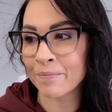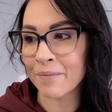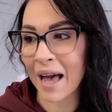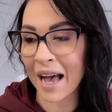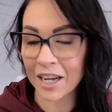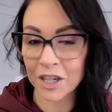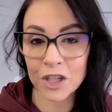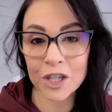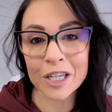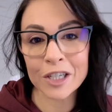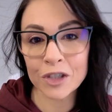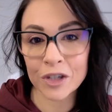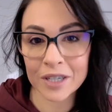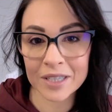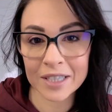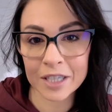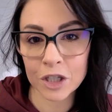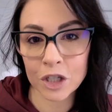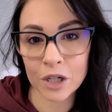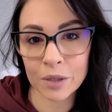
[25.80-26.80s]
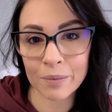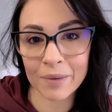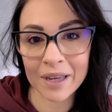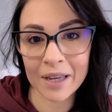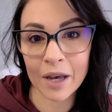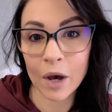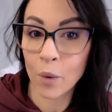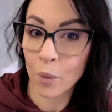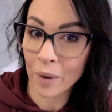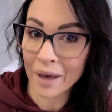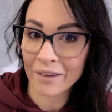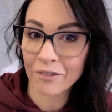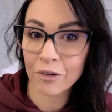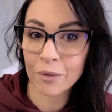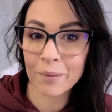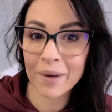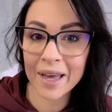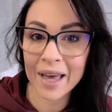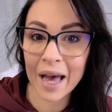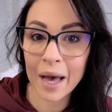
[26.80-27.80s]
actually transitioned me away from
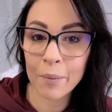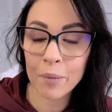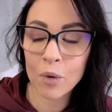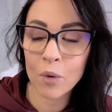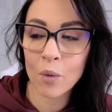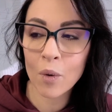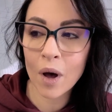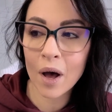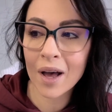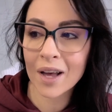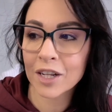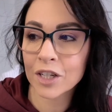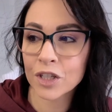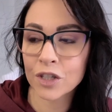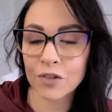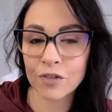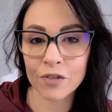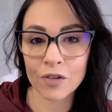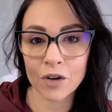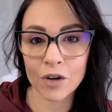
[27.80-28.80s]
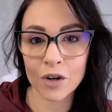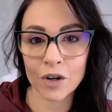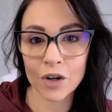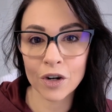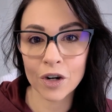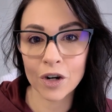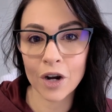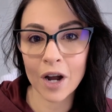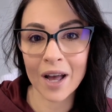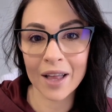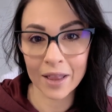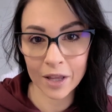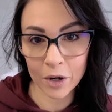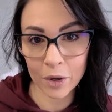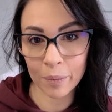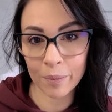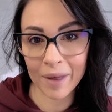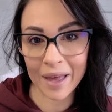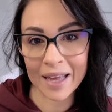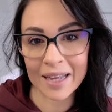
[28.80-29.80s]
my Apple Watch for a little
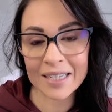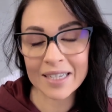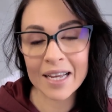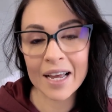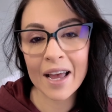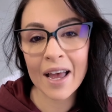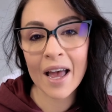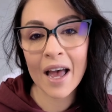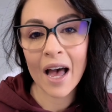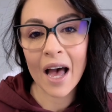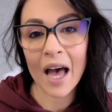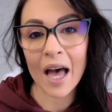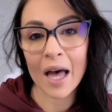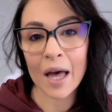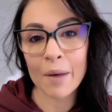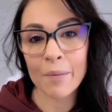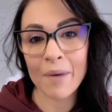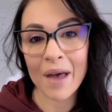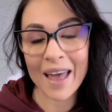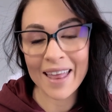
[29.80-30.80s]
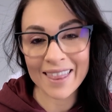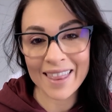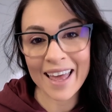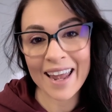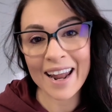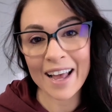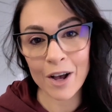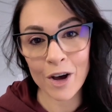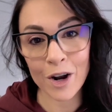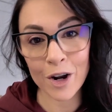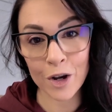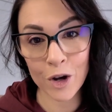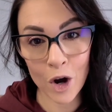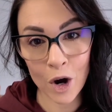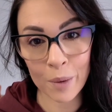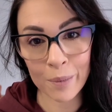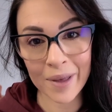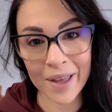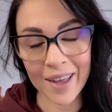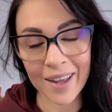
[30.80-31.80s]
bit. And then I got a
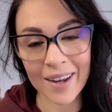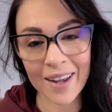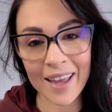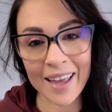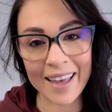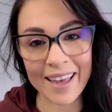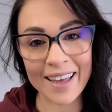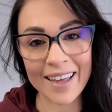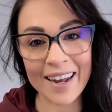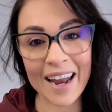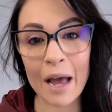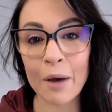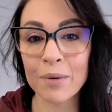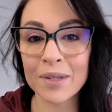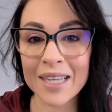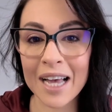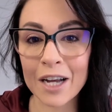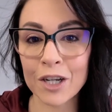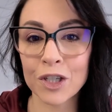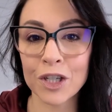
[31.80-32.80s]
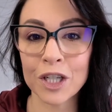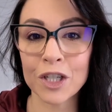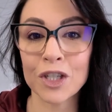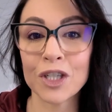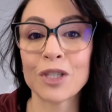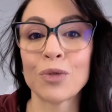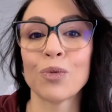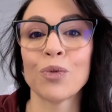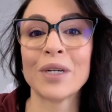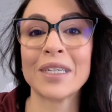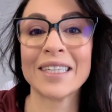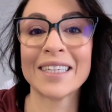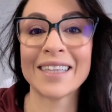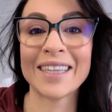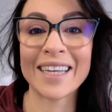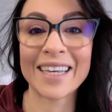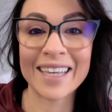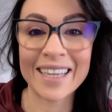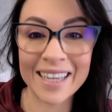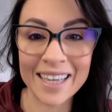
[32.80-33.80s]
Garmin, and I was actually just
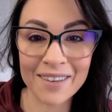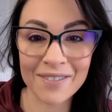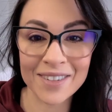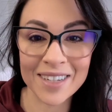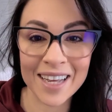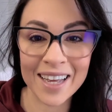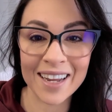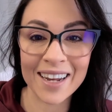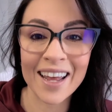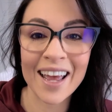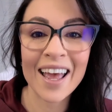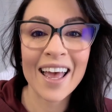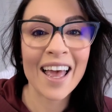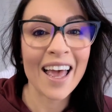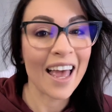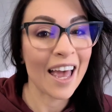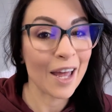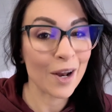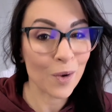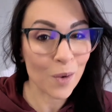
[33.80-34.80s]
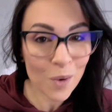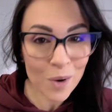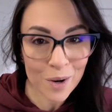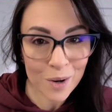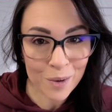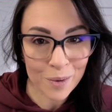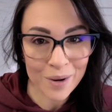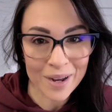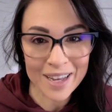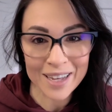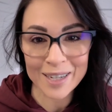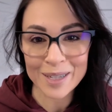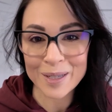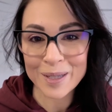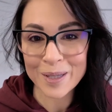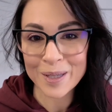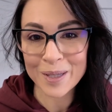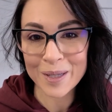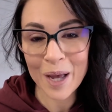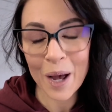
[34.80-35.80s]
recently gifted an Oura Ring.
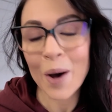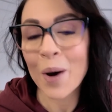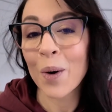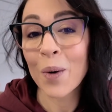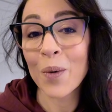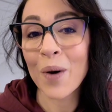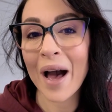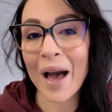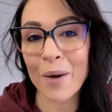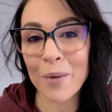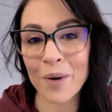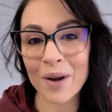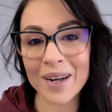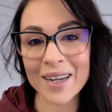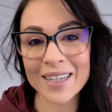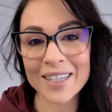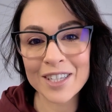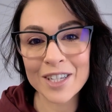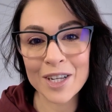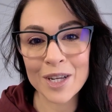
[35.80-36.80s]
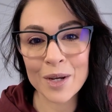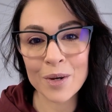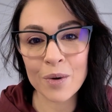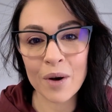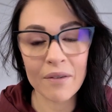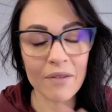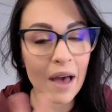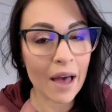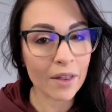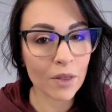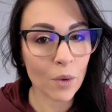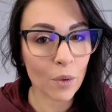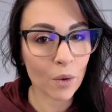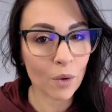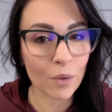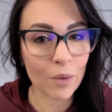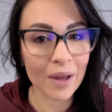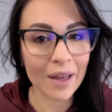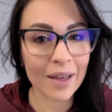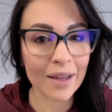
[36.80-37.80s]
So I've had the
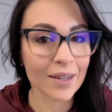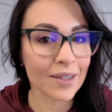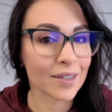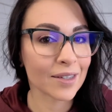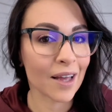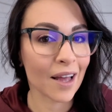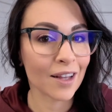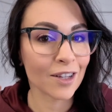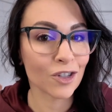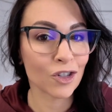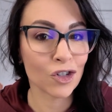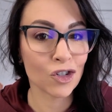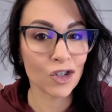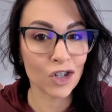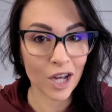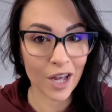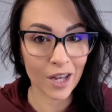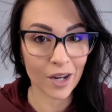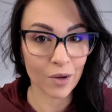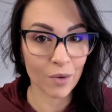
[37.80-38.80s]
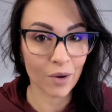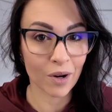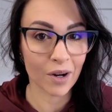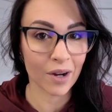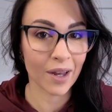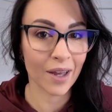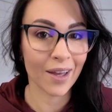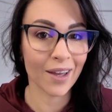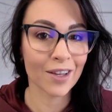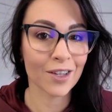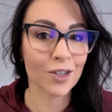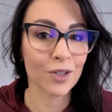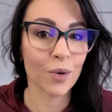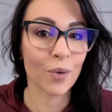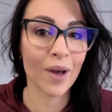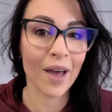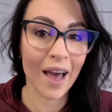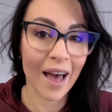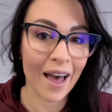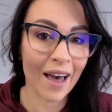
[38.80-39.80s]
Oura Ring since January. So
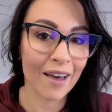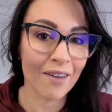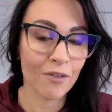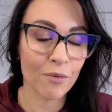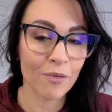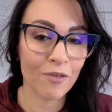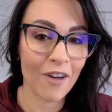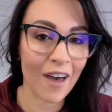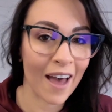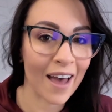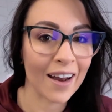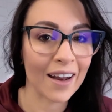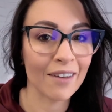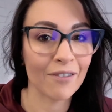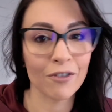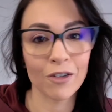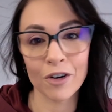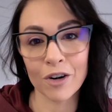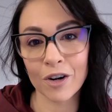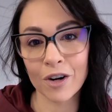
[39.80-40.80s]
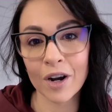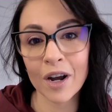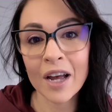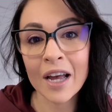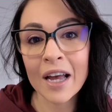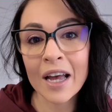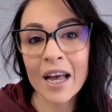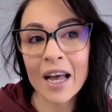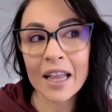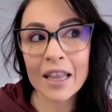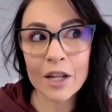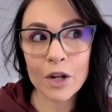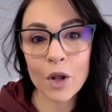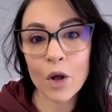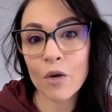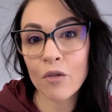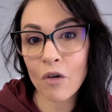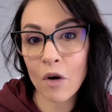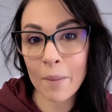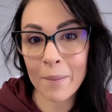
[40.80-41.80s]
I have had it for a little
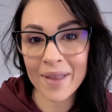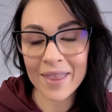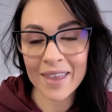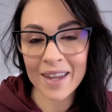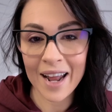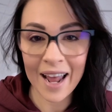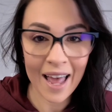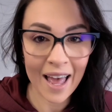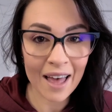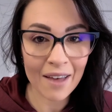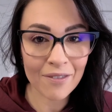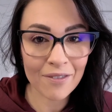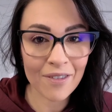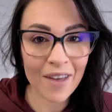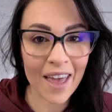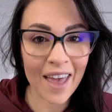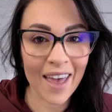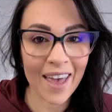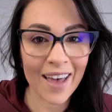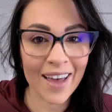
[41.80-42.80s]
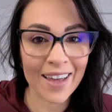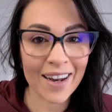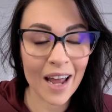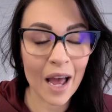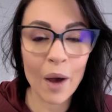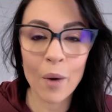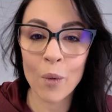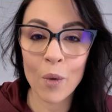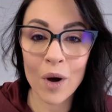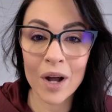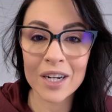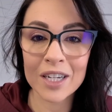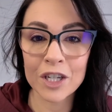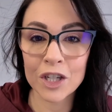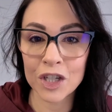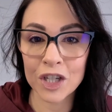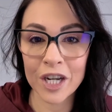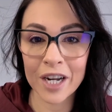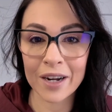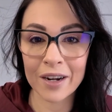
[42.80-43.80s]
over a month and a half, and I want to
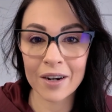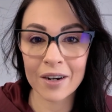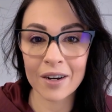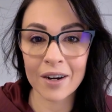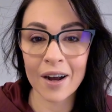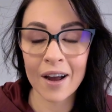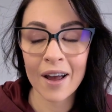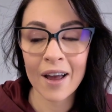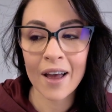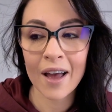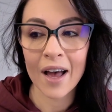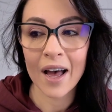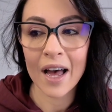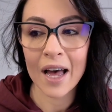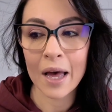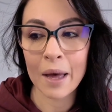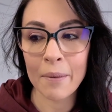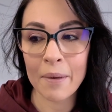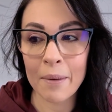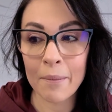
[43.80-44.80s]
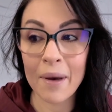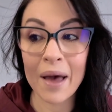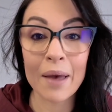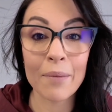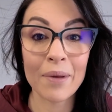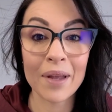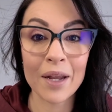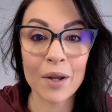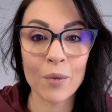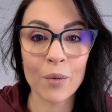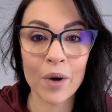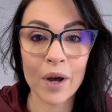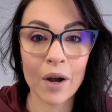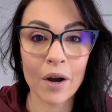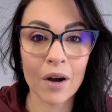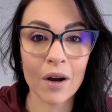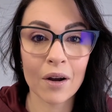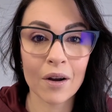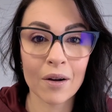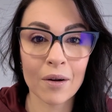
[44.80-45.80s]
share, in my opinion, what
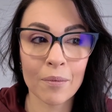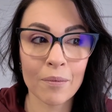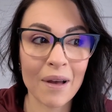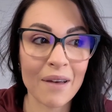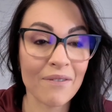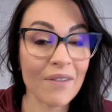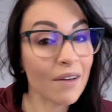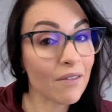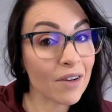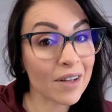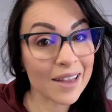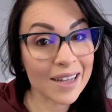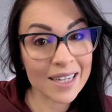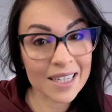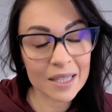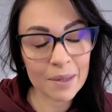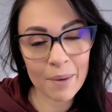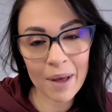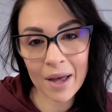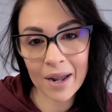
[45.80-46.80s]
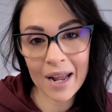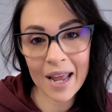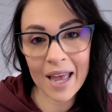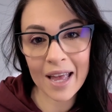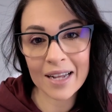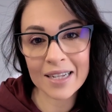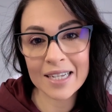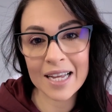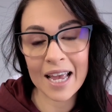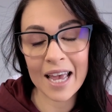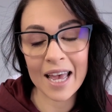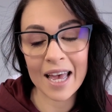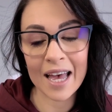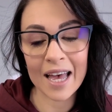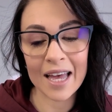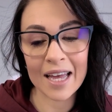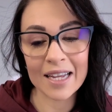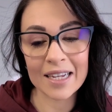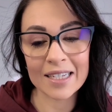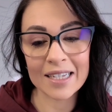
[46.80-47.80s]
are my favorite things about it
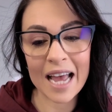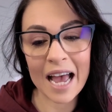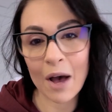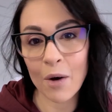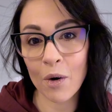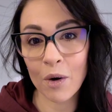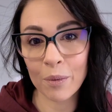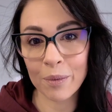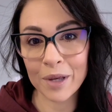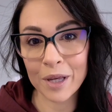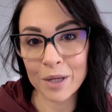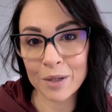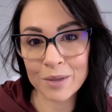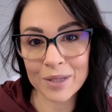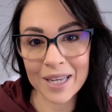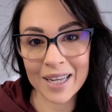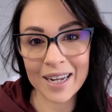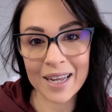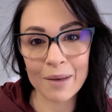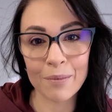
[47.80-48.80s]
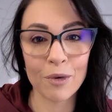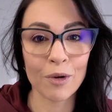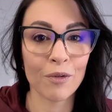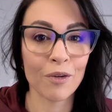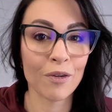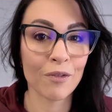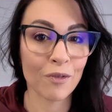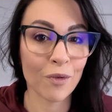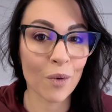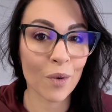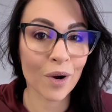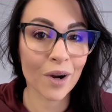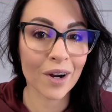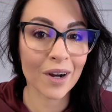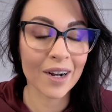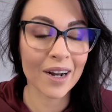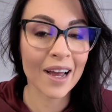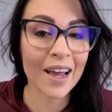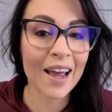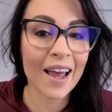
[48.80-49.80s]
and how I'll be using it moving
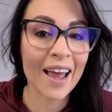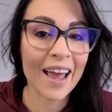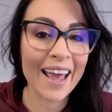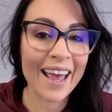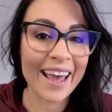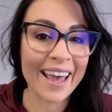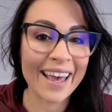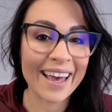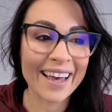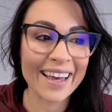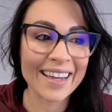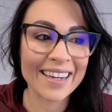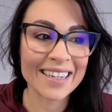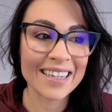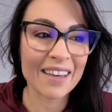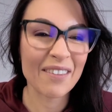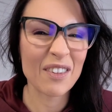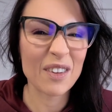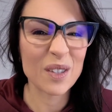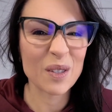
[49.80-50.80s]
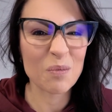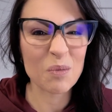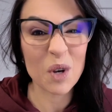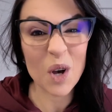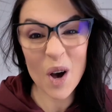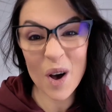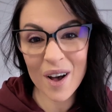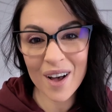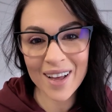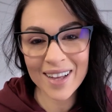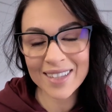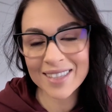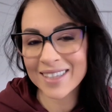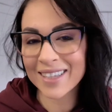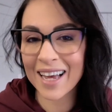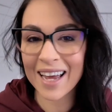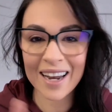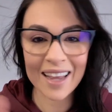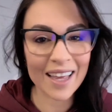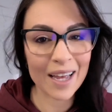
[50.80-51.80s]
forward, and give you some cons,
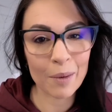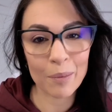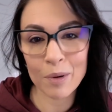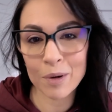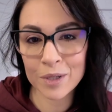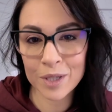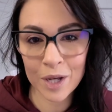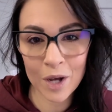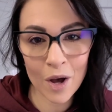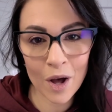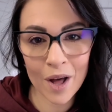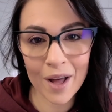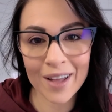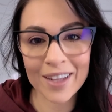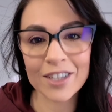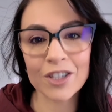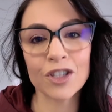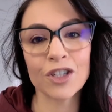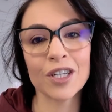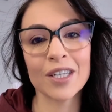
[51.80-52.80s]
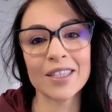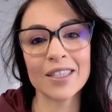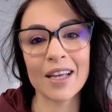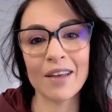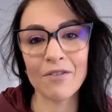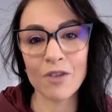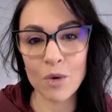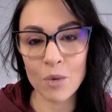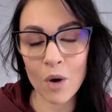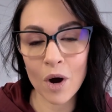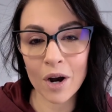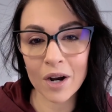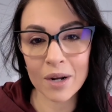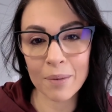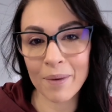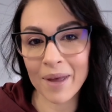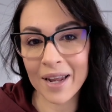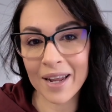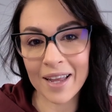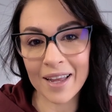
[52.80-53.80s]
kind of like a pros and cons, just if you are
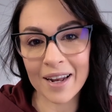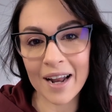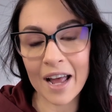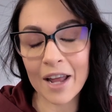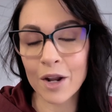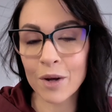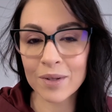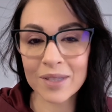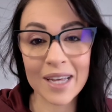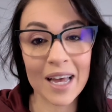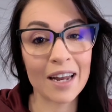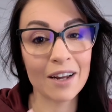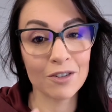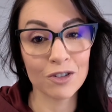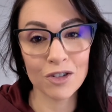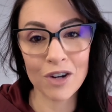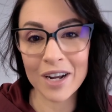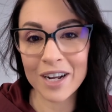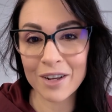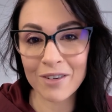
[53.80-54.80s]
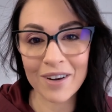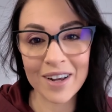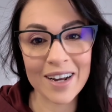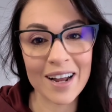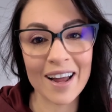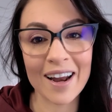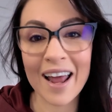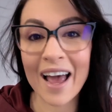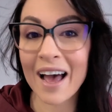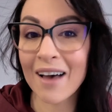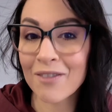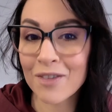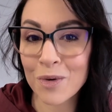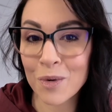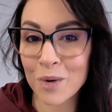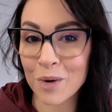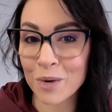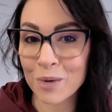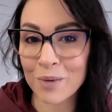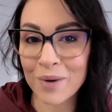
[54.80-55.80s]
debating. I know it's kind of trendy right now to have an
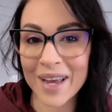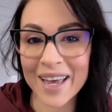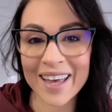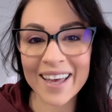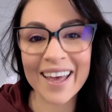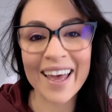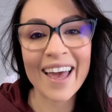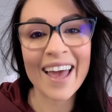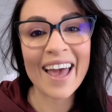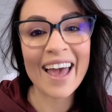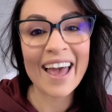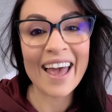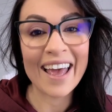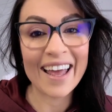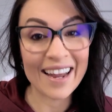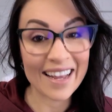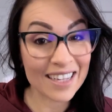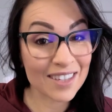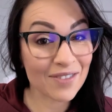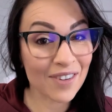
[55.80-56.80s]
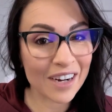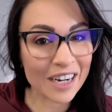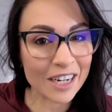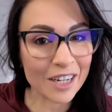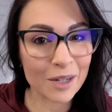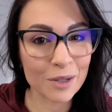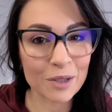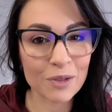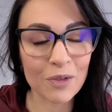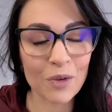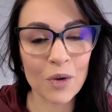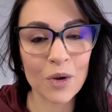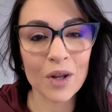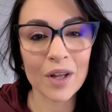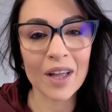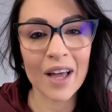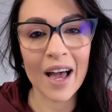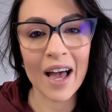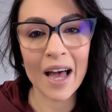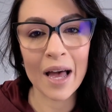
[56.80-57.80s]
Oura Ring. It is very
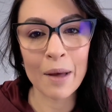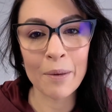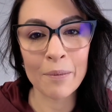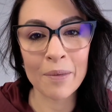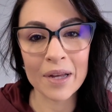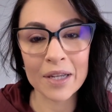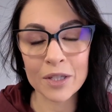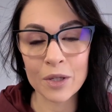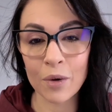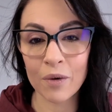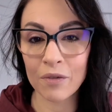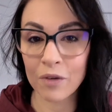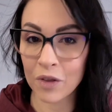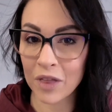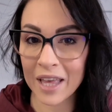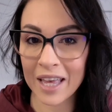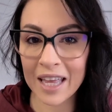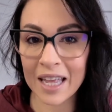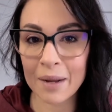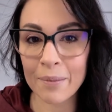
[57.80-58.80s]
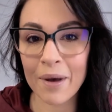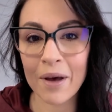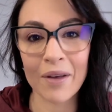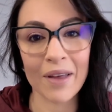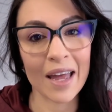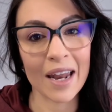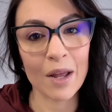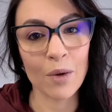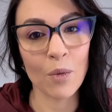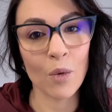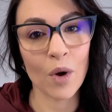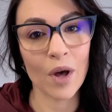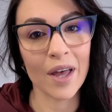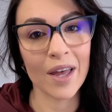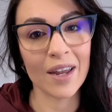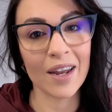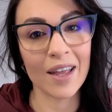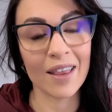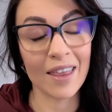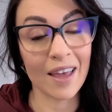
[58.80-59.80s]
useful. So if you're thinking about getting
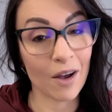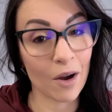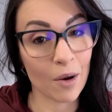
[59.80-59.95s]
one, they